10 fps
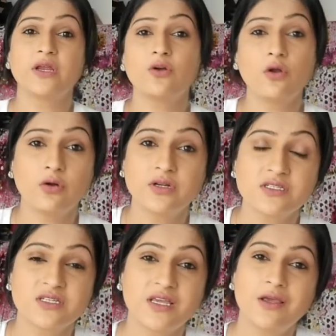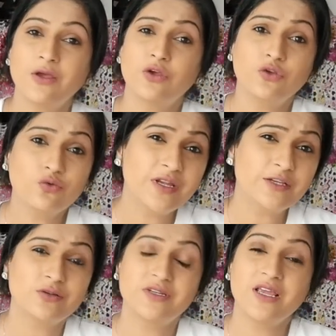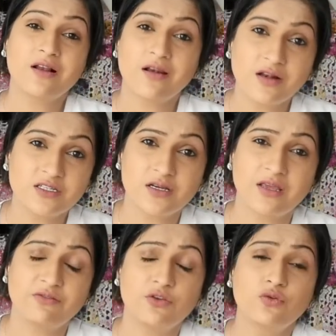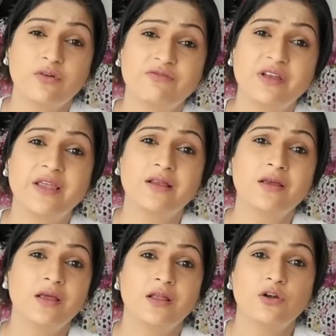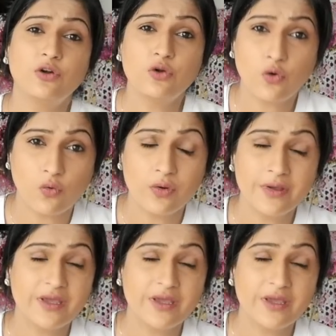In all honesty, you need to declutter if you are feeling low,